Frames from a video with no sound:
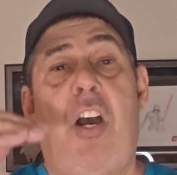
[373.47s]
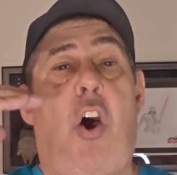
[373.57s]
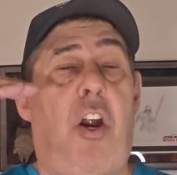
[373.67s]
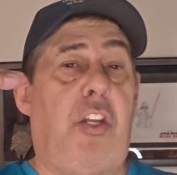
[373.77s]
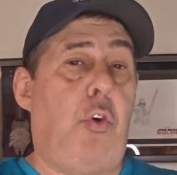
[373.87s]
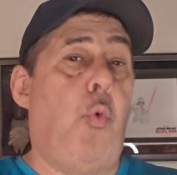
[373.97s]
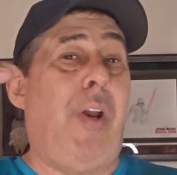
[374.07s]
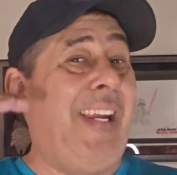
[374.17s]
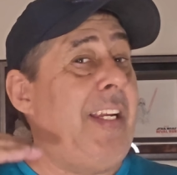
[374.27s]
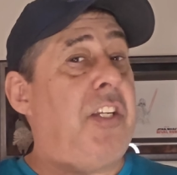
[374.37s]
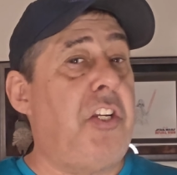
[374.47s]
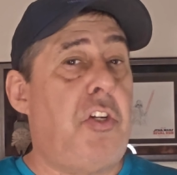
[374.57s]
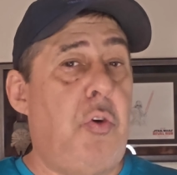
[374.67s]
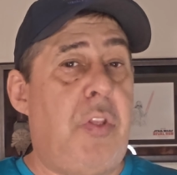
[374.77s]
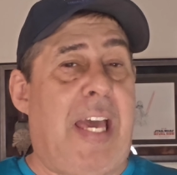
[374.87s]
Are you willing to
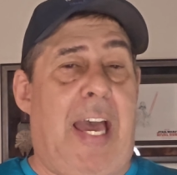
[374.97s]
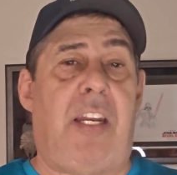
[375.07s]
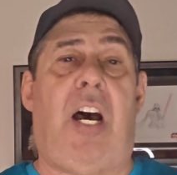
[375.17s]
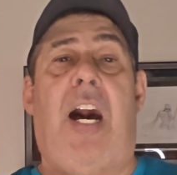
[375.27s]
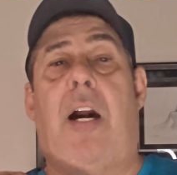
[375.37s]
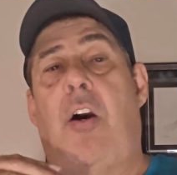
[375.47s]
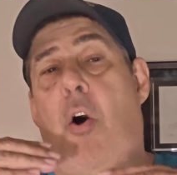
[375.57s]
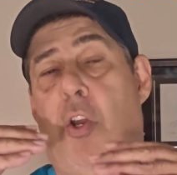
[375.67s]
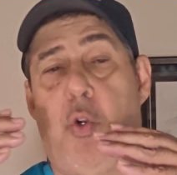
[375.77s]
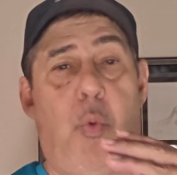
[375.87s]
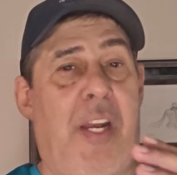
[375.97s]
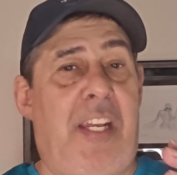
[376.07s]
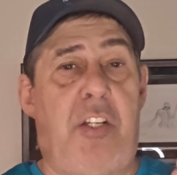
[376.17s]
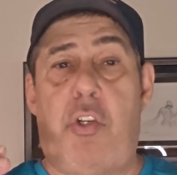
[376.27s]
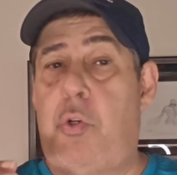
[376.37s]
do that? Are you
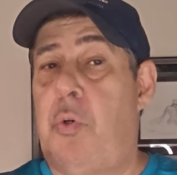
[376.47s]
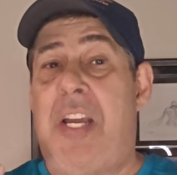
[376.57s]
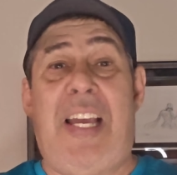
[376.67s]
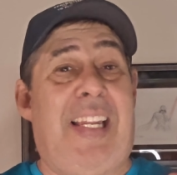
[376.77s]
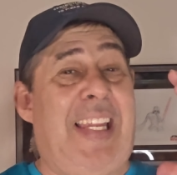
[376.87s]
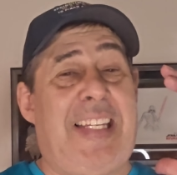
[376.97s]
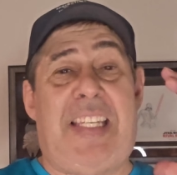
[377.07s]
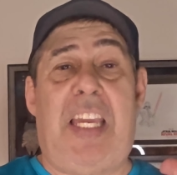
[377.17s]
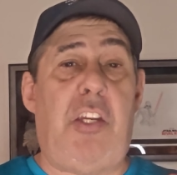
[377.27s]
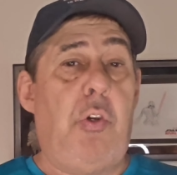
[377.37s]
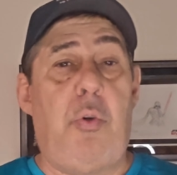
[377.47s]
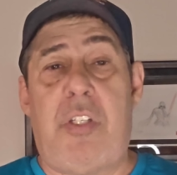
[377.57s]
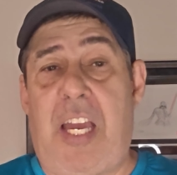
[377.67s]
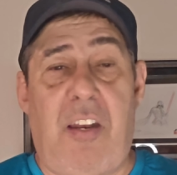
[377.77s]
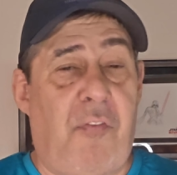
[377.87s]
willing to, let's say you
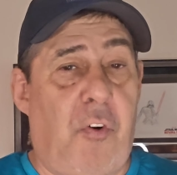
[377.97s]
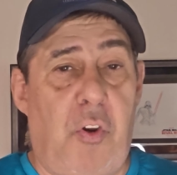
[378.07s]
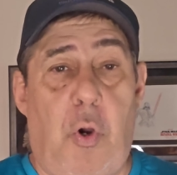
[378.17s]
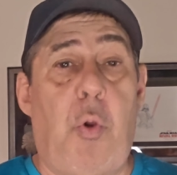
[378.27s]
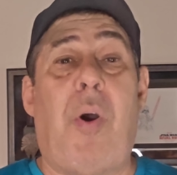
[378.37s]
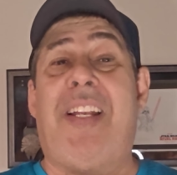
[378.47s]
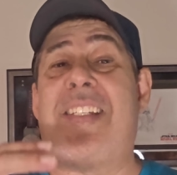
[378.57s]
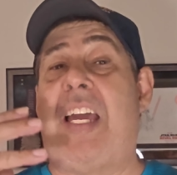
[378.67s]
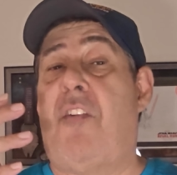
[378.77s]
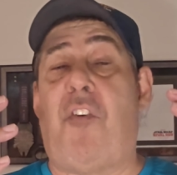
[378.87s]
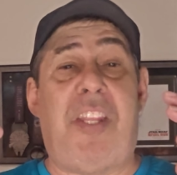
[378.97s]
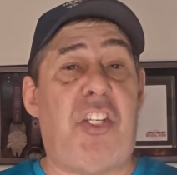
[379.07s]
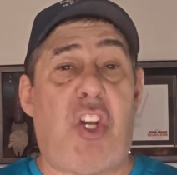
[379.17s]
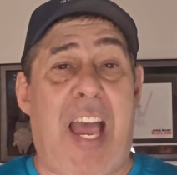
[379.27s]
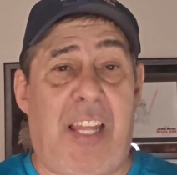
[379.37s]
sign up for, or you want to sign up for the
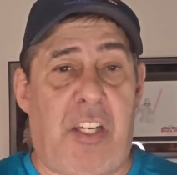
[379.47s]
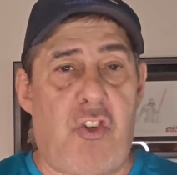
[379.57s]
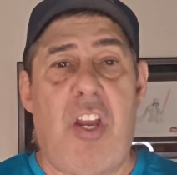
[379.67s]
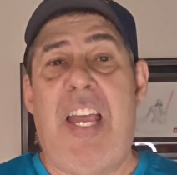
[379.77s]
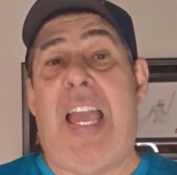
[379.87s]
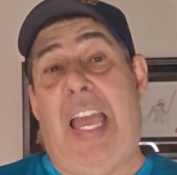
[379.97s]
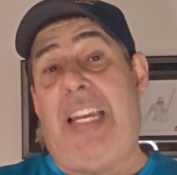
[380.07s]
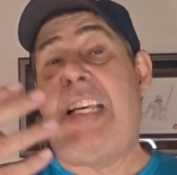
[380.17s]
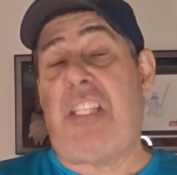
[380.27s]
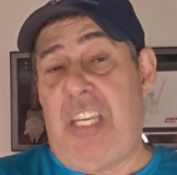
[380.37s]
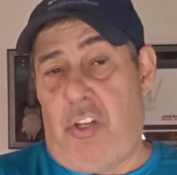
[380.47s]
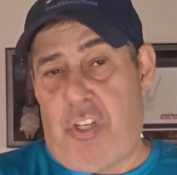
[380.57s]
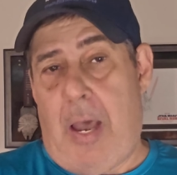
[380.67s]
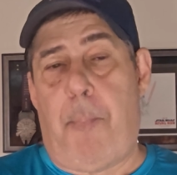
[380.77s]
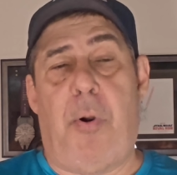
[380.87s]
challenge and it sells
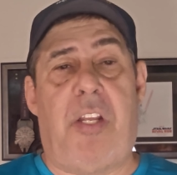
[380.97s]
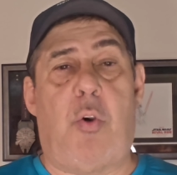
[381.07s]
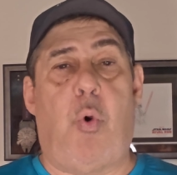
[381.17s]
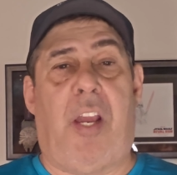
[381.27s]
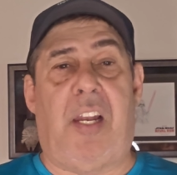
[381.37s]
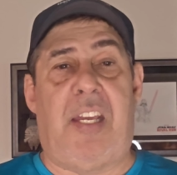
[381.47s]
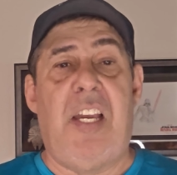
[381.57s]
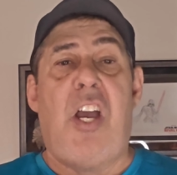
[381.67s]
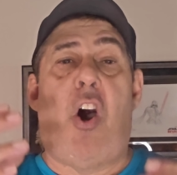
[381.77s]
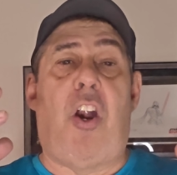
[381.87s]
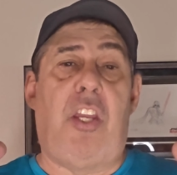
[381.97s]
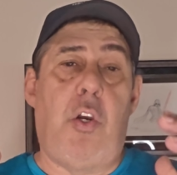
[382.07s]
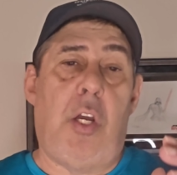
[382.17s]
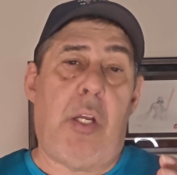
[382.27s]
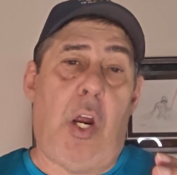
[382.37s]
out pretty quickly. Are
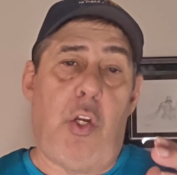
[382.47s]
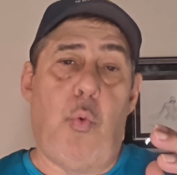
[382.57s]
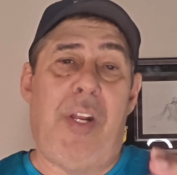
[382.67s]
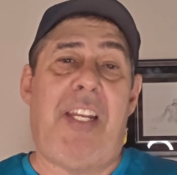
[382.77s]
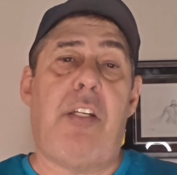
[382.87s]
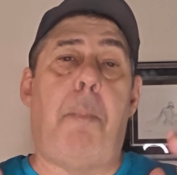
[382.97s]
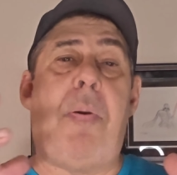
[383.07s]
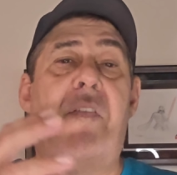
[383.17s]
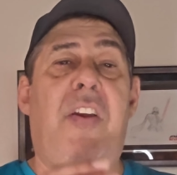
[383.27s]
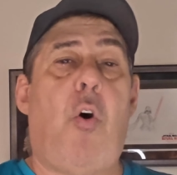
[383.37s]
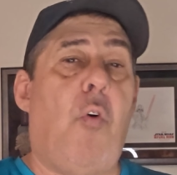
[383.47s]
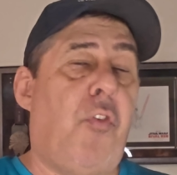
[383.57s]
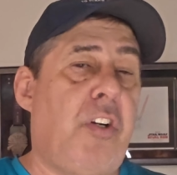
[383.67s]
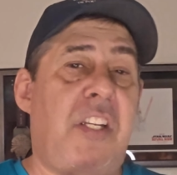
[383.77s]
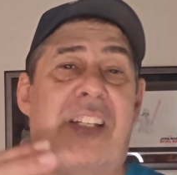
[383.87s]
you willing to pivot
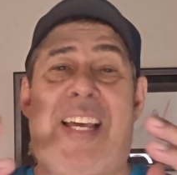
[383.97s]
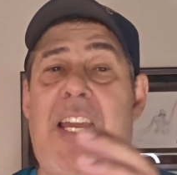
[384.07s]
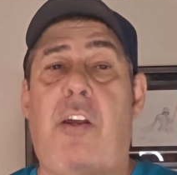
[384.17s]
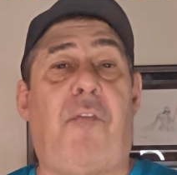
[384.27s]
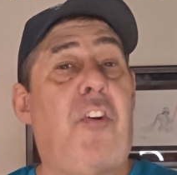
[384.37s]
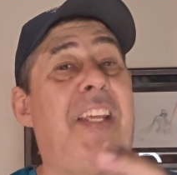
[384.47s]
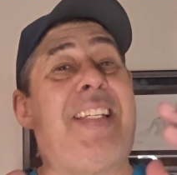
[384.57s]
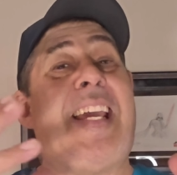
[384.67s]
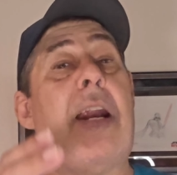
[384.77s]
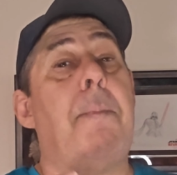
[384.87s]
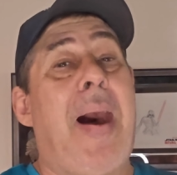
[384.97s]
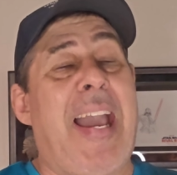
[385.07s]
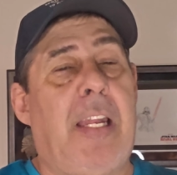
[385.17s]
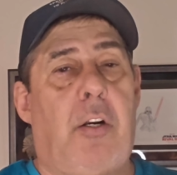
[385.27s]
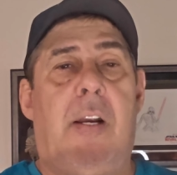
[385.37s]
over to sign up for the 10
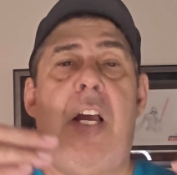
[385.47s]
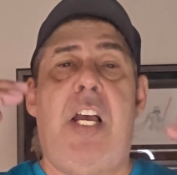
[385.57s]
miler?